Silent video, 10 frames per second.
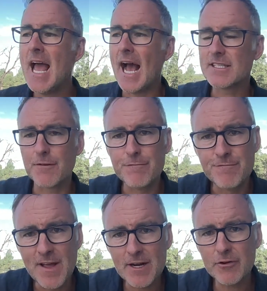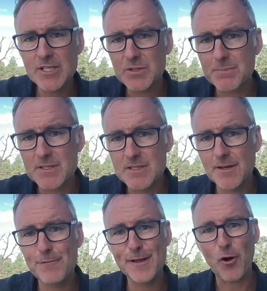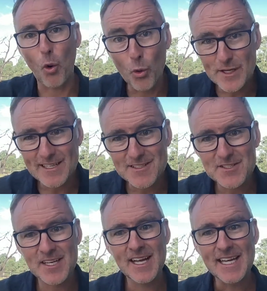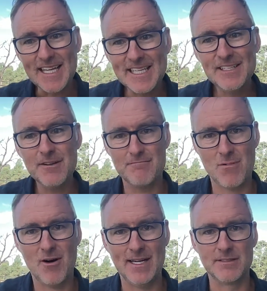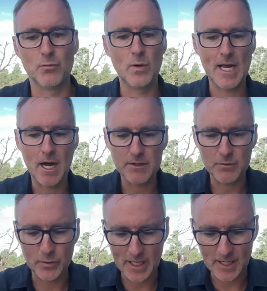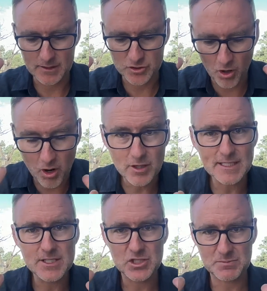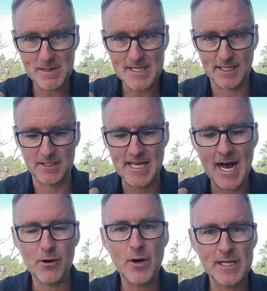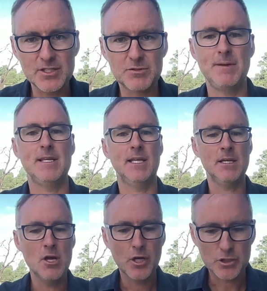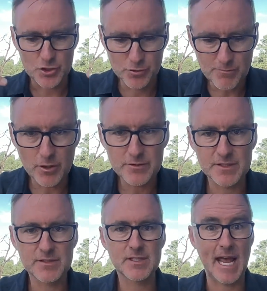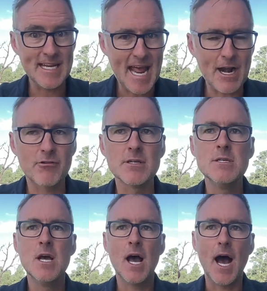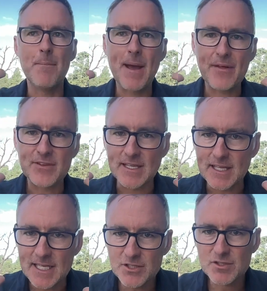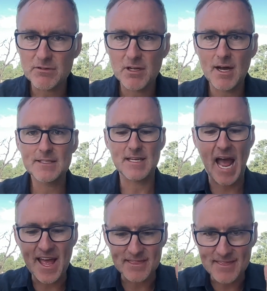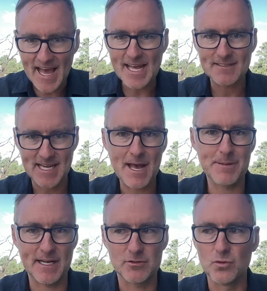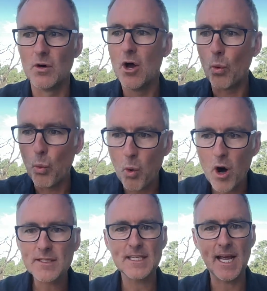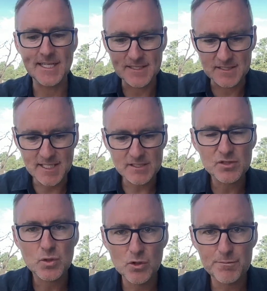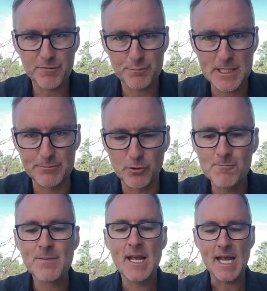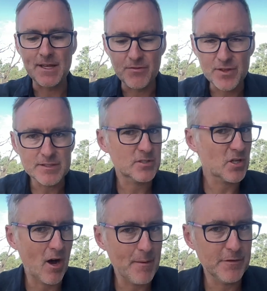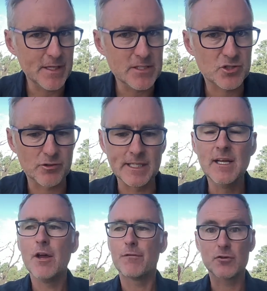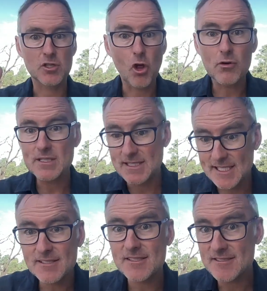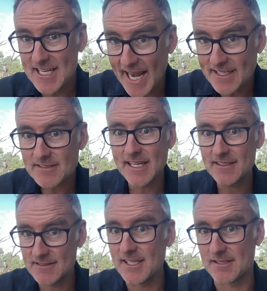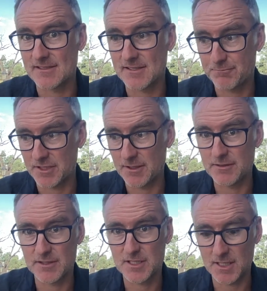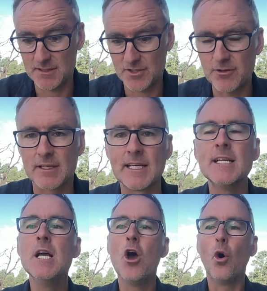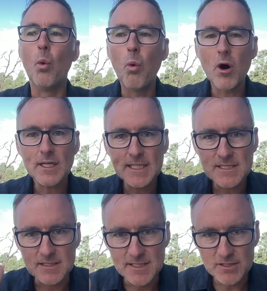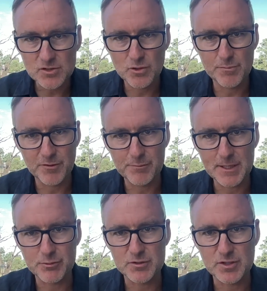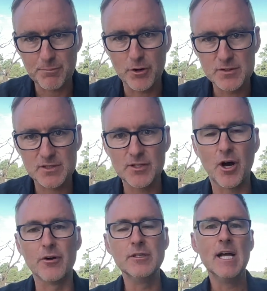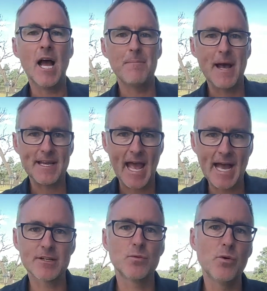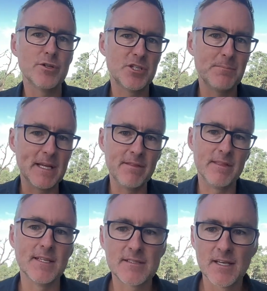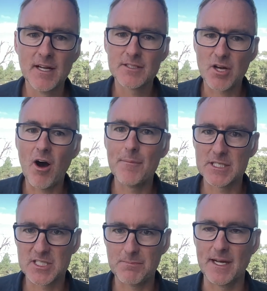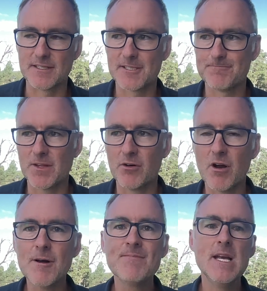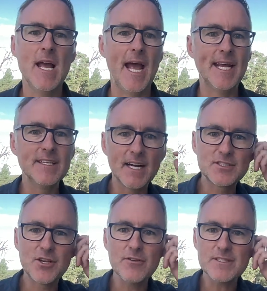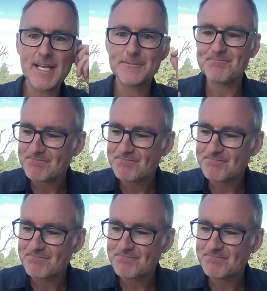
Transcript: has a very specific audience in mind. God is speaking, Yahweh is speaking to Moses and Aaron about the Israelites at that tabernacle. What is this group of people in this time of history, for as long as this tent exists, certainly, what is this group of people supposed to know about how to worship in this time and space? All right, and it turns out